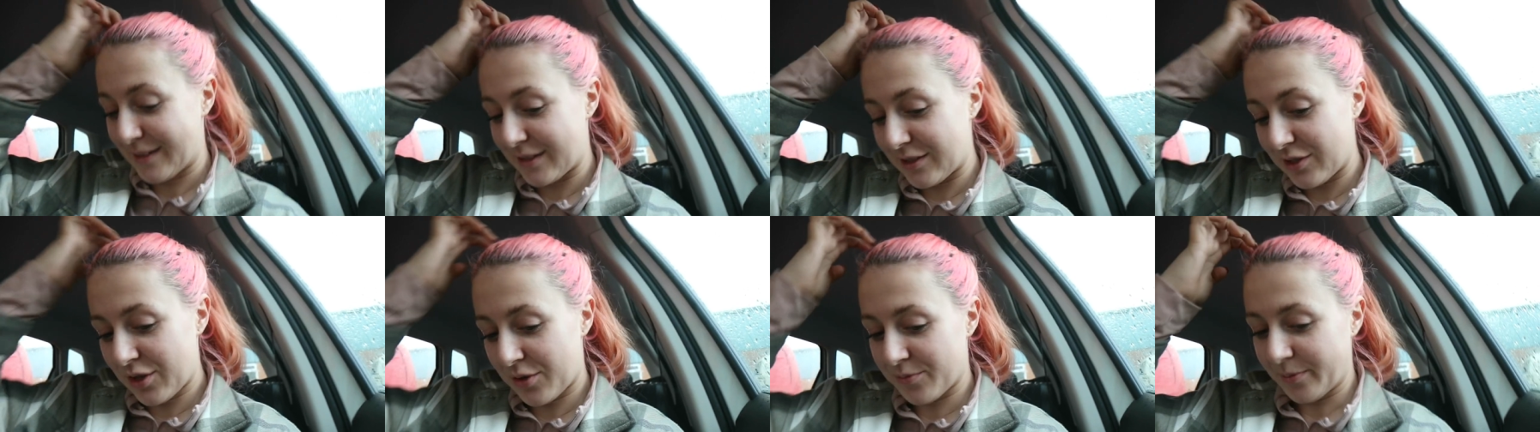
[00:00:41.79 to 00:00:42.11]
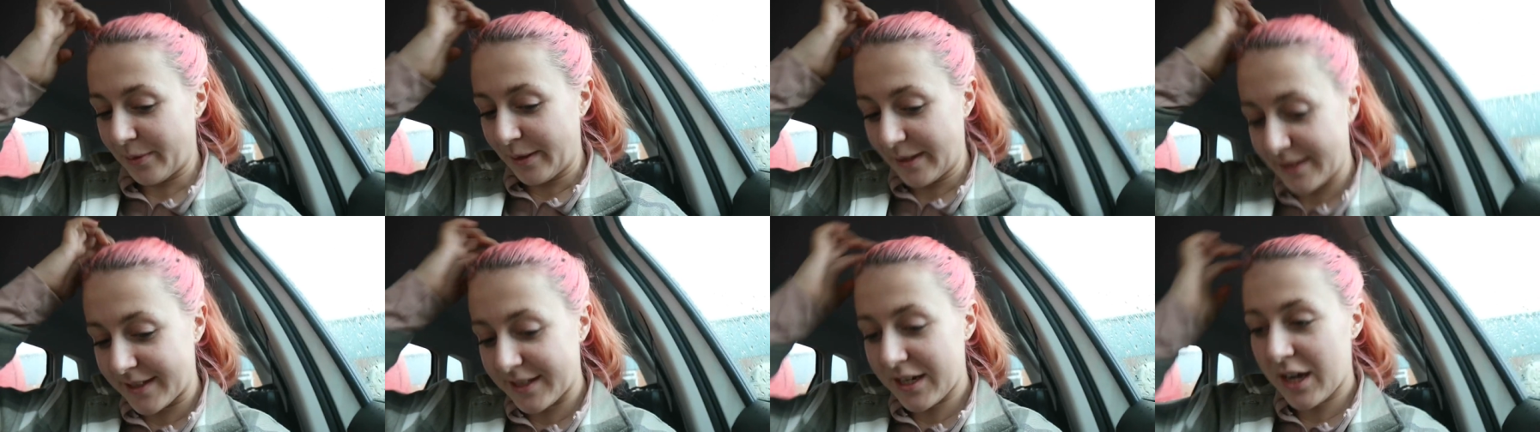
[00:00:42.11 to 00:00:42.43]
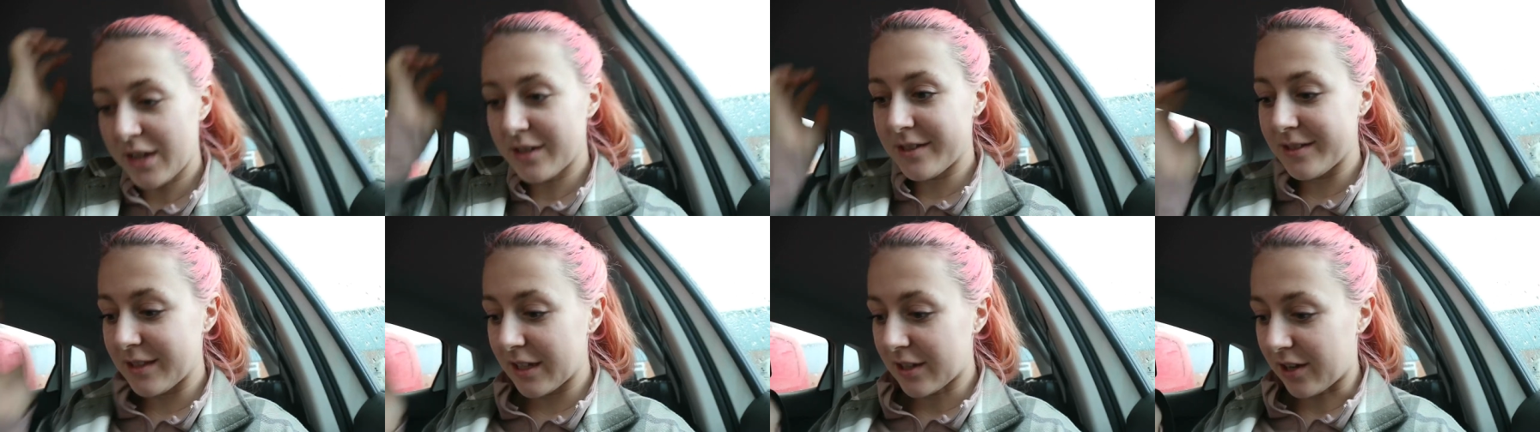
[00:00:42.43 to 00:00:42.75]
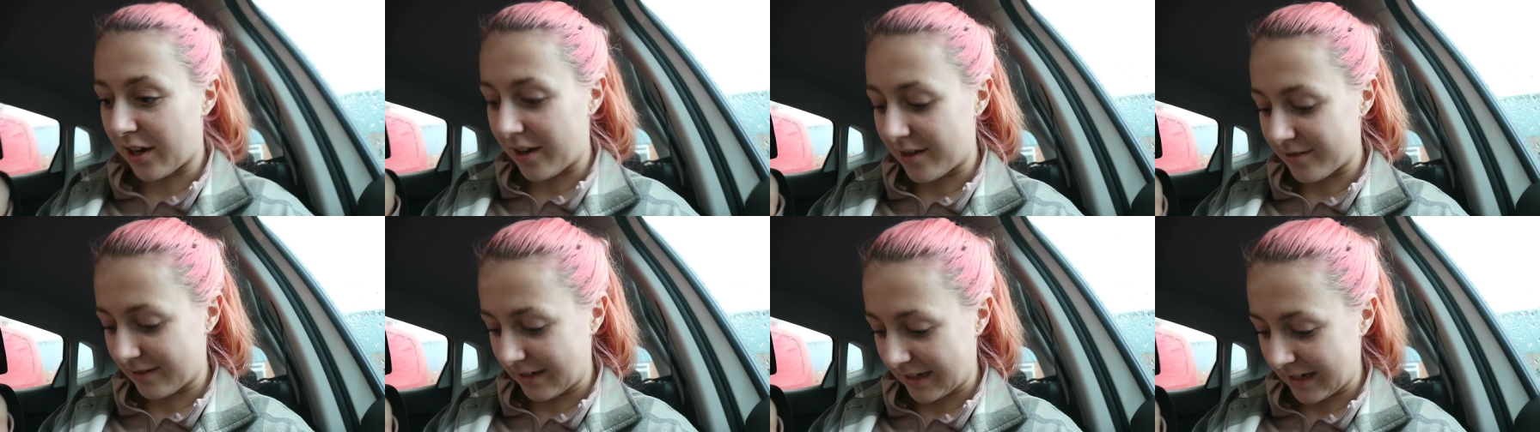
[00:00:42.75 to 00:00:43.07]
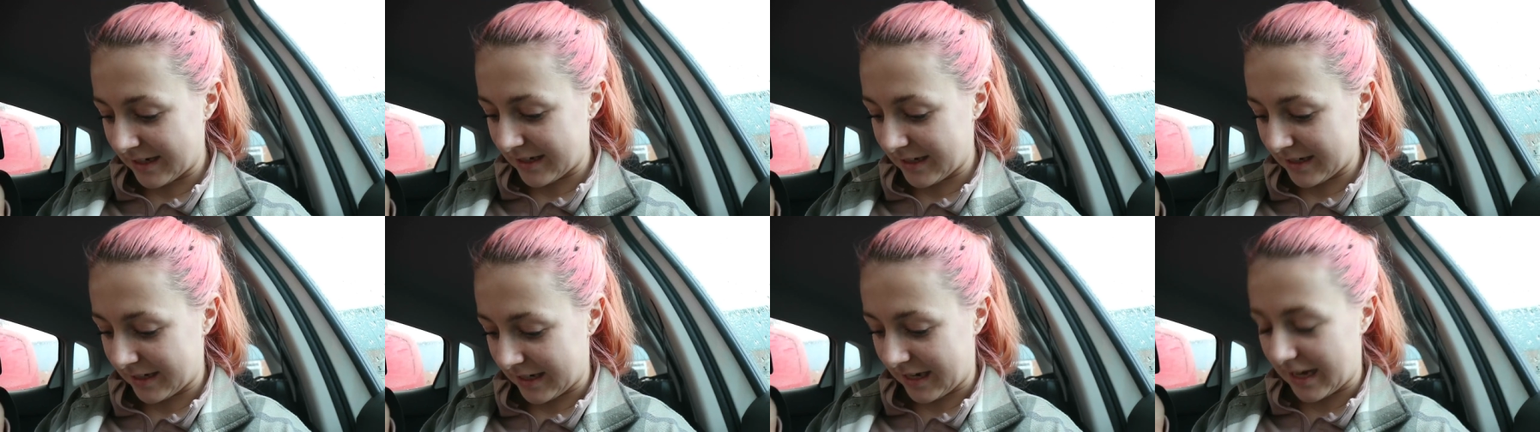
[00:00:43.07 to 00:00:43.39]
So we are starting in the car
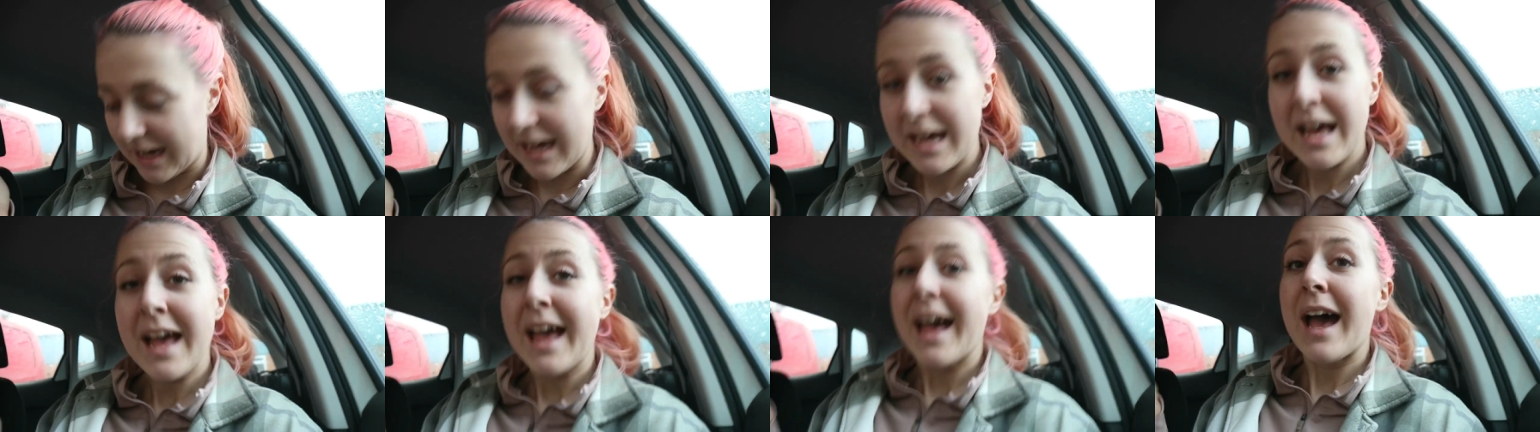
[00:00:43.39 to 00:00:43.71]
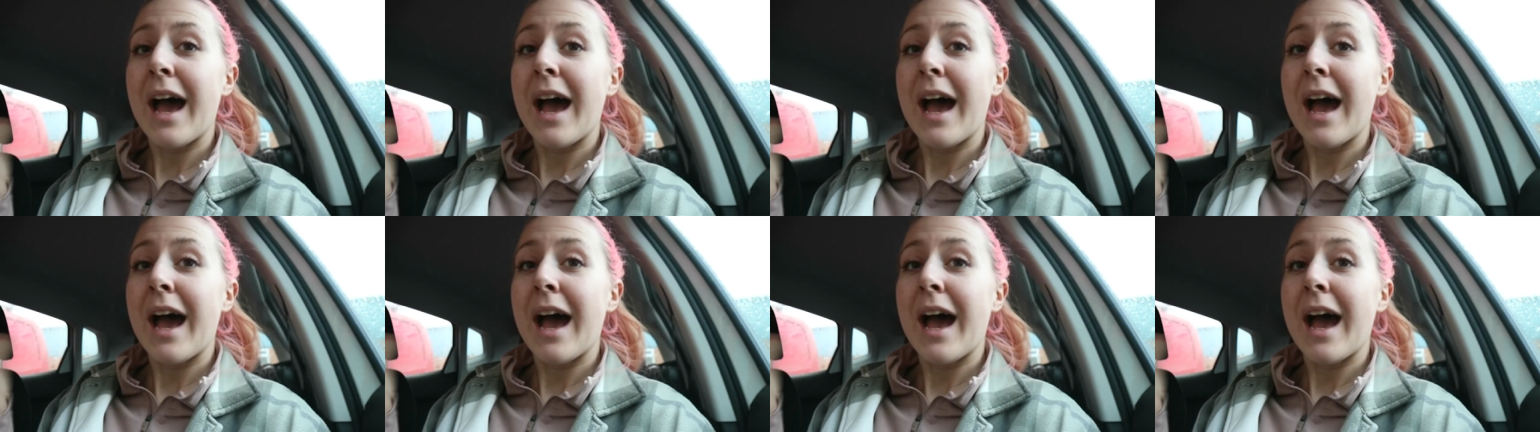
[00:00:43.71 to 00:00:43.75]
again today.